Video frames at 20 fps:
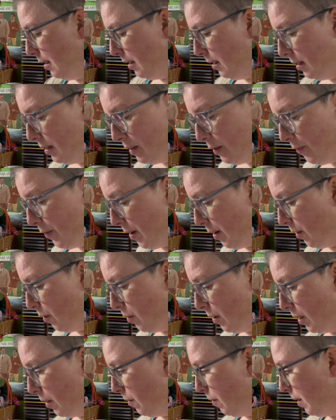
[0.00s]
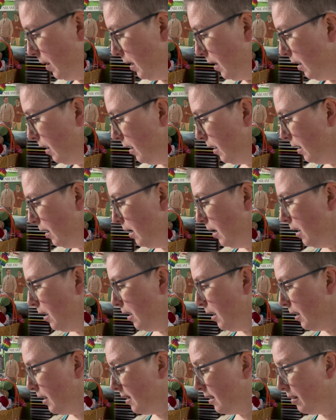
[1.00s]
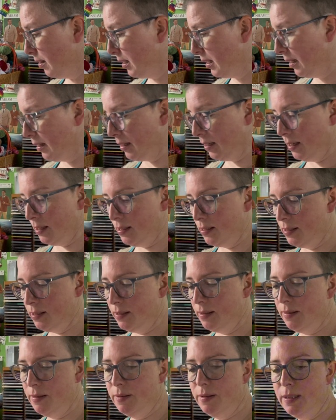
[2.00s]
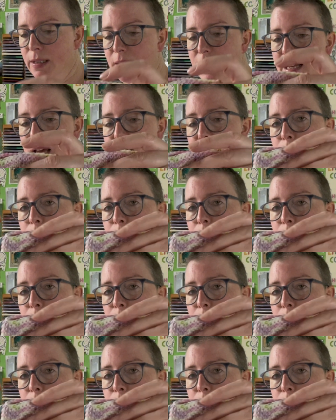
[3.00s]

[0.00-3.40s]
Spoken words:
It's a very quick one. I did that in